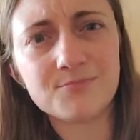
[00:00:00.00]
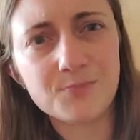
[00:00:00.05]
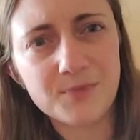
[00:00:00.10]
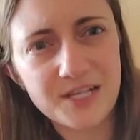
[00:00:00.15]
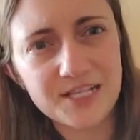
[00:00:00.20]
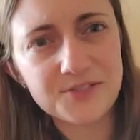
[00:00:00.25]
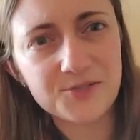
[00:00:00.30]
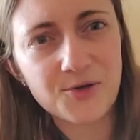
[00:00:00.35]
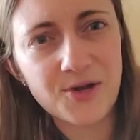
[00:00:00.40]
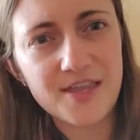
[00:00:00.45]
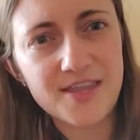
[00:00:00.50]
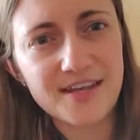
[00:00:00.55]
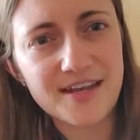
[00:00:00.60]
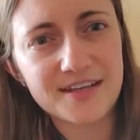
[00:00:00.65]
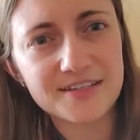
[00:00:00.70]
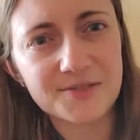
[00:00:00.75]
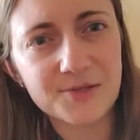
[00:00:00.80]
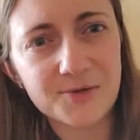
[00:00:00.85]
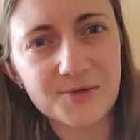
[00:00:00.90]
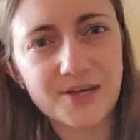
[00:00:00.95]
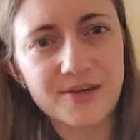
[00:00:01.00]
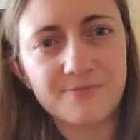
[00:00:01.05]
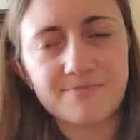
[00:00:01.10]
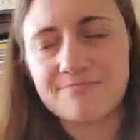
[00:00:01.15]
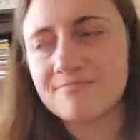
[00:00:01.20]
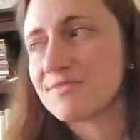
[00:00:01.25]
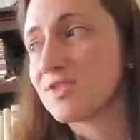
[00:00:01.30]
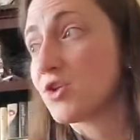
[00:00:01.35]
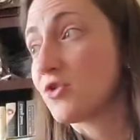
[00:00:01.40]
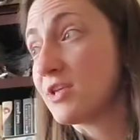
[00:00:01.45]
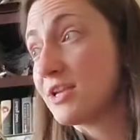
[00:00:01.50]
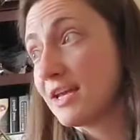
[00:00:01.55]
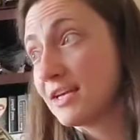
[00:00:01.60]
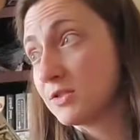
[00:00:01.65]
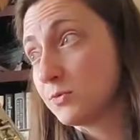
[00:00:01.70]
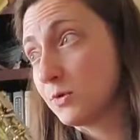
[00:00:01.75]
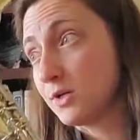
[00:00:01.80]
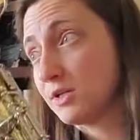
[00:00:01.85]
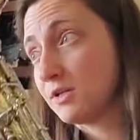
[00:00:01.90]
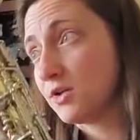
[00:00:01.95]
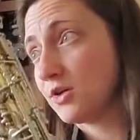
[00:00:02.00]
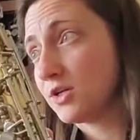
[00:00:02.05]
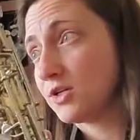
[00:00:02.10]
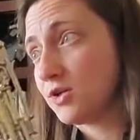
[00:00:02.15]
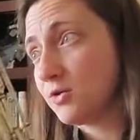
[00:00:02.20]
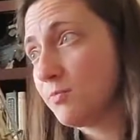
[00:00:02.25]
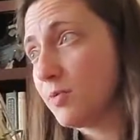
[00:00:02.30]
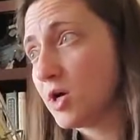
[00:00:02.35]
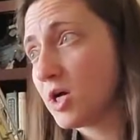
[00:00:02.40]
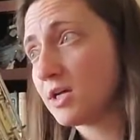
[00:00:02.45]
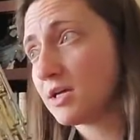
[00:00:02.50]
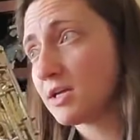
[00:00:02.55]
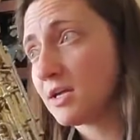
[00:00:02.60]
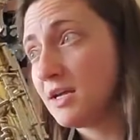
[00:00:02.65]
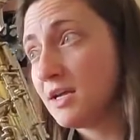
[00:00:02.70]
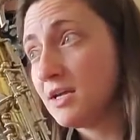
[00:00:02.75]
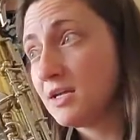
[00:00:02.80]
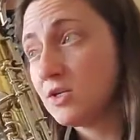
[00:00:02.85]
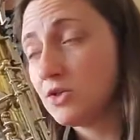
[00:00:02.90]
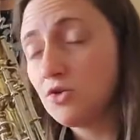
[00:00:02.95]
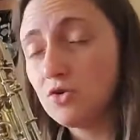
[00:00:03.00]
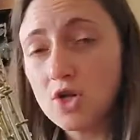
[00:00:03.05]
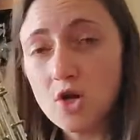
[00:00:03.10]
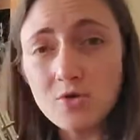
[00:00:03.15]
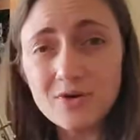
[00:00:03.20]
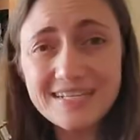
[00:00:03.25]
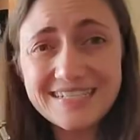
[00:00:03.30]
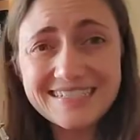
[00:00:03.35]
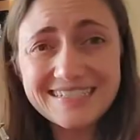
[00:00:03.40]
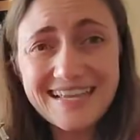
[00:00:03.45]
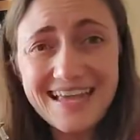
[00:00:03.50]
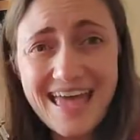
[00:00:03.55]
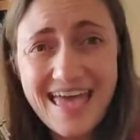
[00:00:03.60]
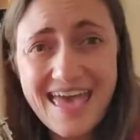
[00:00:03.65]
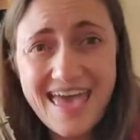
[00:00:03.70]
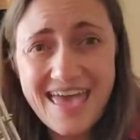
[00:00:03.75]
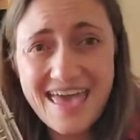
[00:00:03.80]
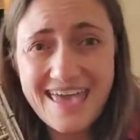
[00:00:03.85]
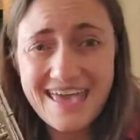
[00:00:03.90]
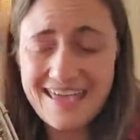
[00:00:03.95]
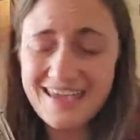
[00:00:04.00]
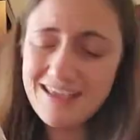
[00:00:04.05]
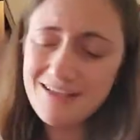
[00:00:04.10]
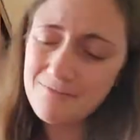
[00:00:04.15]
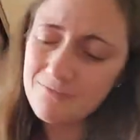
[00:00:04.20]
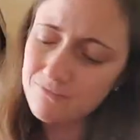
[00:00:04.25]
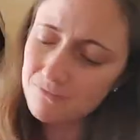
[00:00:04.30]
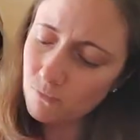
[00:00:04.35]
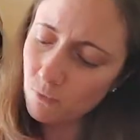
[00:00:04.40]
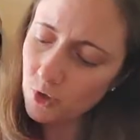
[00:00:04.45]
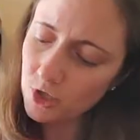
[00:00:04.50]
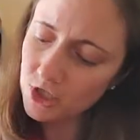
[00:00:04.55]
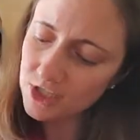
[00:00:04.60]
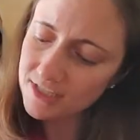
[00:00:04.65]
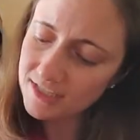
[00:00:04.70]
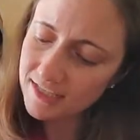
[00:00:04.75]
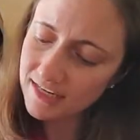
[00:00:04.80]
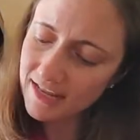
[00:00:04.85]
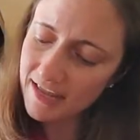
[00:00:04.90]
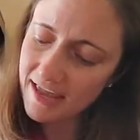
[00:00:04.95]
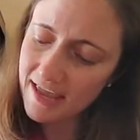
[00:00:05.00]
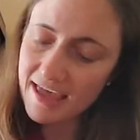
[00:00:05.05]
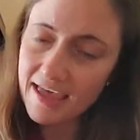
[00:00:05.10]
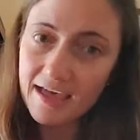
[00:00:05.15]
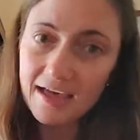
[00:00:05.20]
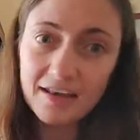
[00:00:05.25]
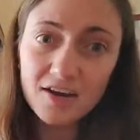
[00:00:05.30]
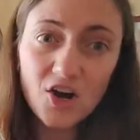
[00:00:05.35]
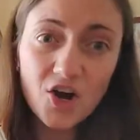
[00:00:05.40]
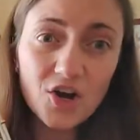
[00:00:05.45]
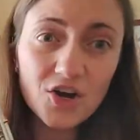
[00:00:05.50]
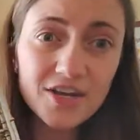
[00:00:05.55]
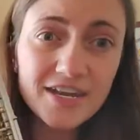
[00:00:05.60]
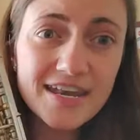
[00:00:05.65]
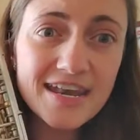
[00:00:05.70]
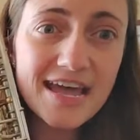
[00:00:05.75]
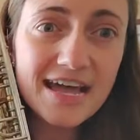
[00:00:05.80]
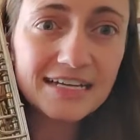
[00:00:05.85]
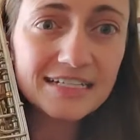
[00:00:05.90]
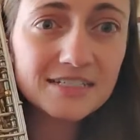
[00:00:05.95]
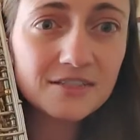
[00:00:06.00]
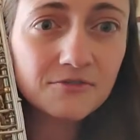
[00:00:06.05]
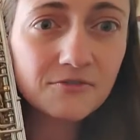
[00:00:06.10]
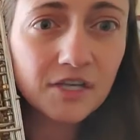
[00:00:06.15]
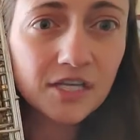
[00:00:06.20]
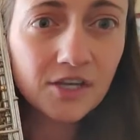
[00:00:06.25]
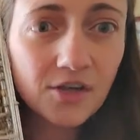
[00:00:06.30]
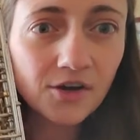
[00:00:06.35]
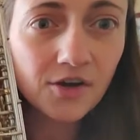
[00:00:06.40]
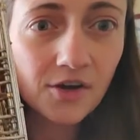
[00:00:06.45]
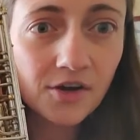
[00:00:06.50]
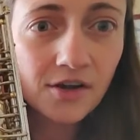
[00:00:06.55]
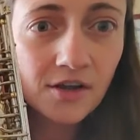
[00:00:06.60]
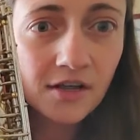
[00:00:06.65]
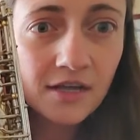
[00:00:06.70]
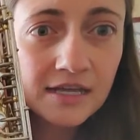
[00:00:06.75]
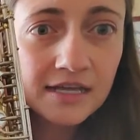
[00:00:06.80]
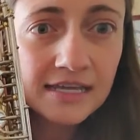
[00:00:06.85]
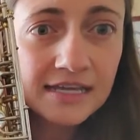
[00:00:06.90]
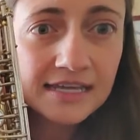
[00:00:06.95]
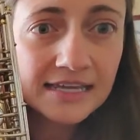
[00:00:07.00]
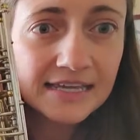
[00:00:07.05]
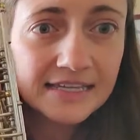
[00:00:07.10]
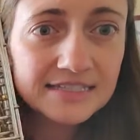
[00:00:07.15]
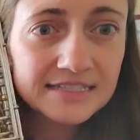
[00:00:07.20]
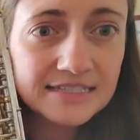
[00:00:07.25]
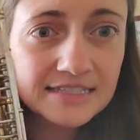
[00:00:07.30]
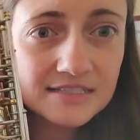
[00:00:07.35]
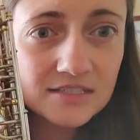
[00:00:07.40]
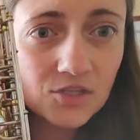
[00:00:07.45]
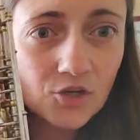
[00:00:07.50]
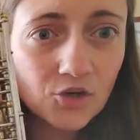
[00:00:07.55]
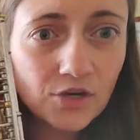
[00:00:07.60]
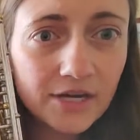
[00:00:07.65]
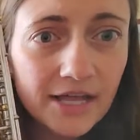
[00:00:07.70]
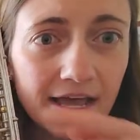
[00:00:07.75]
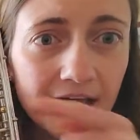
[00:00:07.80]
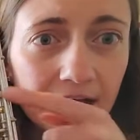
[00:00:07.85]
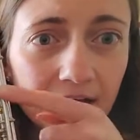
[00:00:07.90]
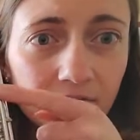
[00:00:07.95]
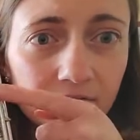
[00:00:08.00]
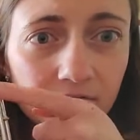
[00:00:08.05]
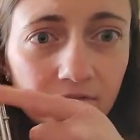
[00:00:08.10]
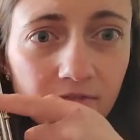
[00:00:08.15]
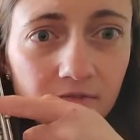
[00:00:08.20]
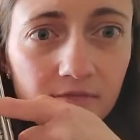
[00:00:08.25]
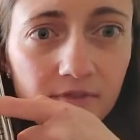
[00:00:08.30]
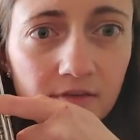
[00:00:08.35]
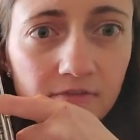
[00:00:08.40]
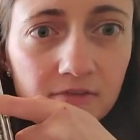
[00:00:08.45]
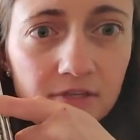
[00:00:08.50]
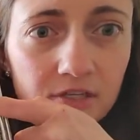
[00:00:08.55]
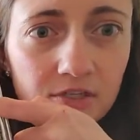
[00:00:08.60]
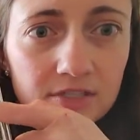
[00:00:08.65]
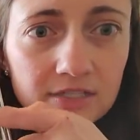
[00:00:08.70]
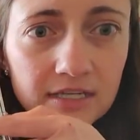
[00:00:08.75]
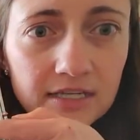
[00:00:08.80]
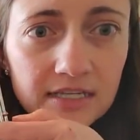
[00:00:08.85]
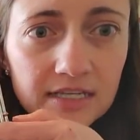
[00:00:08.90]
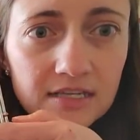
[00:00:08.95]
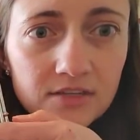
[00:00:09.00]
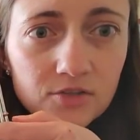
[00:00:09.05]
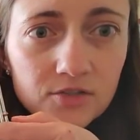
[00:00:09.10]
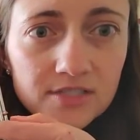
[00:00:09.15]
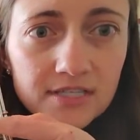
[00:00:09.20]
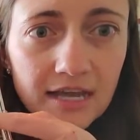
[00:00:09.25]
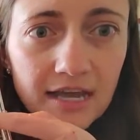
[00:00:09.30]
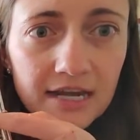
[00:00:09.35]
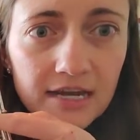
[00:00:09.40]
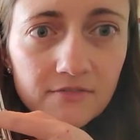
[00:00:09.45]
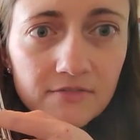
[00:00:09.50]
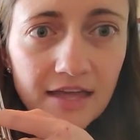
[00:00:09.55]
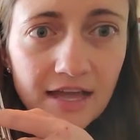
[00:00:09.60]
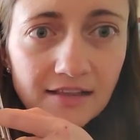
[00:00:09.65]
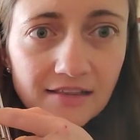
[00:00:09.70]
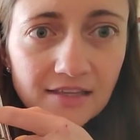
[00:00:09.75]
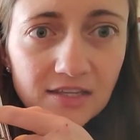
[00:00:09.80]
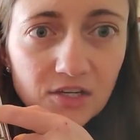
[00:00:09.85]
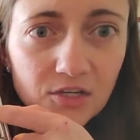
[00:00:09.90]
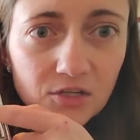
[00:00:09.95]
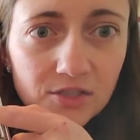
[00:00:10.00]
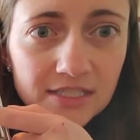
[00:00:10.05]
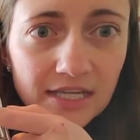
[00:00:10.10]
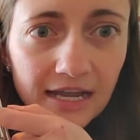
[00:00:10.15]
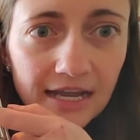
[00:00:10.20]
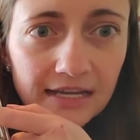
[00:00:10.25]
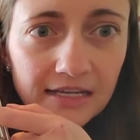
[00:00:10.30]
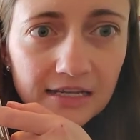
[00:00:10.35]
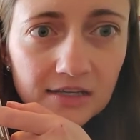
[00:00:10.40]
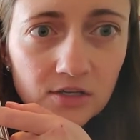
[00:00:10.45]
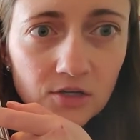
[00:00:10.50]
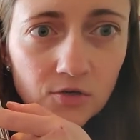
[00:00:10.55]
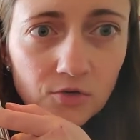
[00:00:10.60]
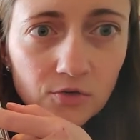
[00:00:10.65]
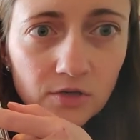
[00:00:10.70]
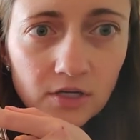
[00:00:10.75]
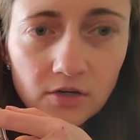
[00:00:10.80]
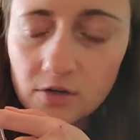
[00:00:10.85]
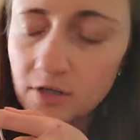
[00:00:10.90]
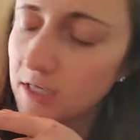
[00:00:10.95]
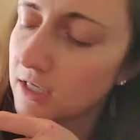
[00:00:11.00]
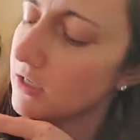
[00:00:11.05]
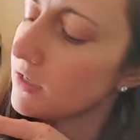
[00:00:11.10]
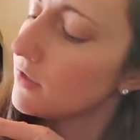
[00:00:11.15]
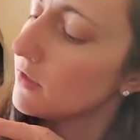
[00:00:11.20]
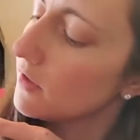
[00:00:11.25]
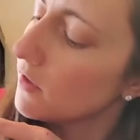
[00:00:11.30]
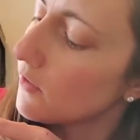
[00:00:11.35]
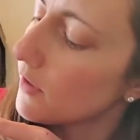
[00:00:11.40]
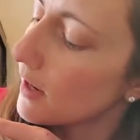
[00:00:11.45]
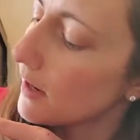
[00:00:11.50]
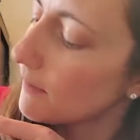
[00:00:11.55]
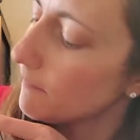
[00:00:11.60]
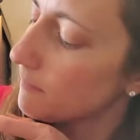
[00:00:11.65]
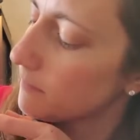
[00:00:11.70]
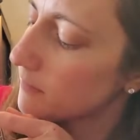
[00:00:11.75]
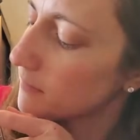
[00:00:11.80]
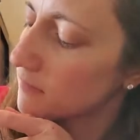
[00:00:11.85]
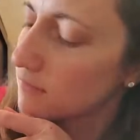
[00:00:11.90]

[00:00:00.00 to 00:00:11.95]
Let's try the next note now. So the next one, look in your book. New note is A. We're just going to add our next finger. It's You're going to have the fingers on either side of that little tiny cute little key, okay?